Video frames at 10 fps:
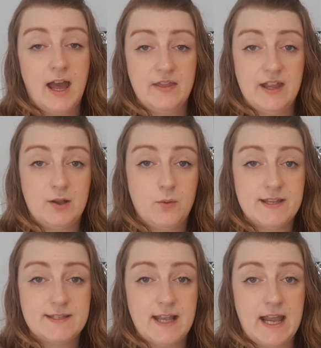And they
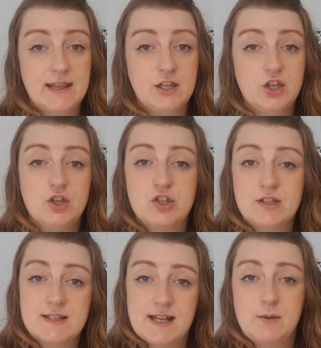always say that you
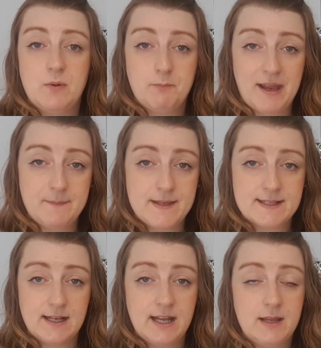should sleep when baby
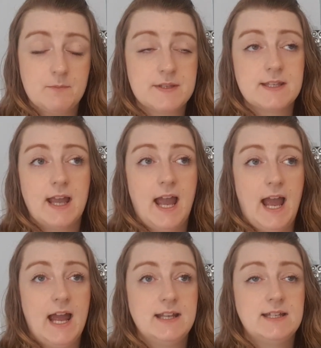sleeps,
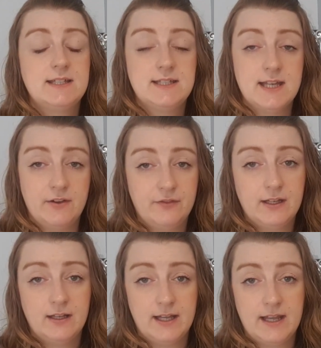and
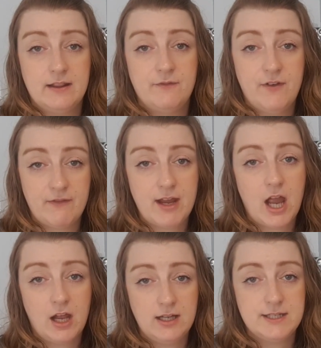definitely in the
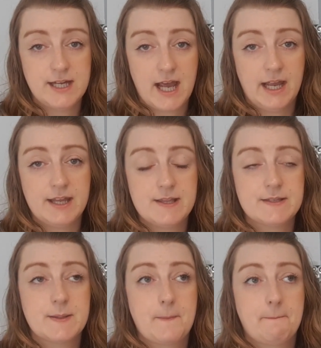very early
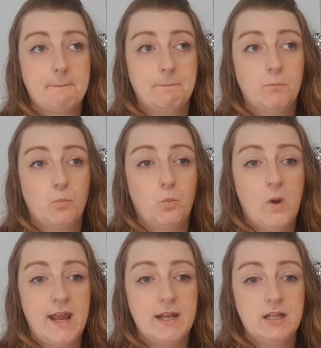days
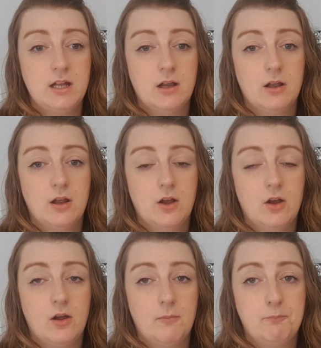when
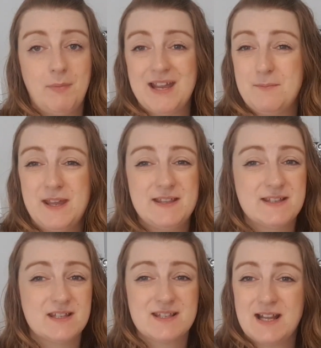
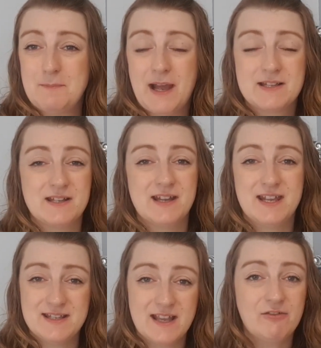baby's sleep pattern
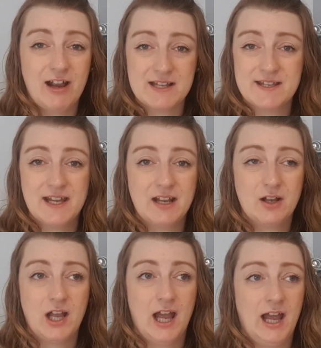is
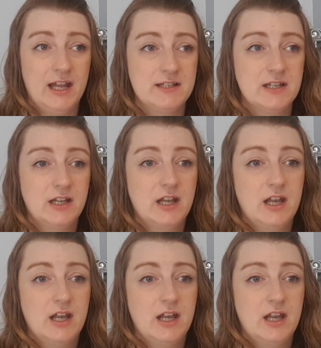erratic and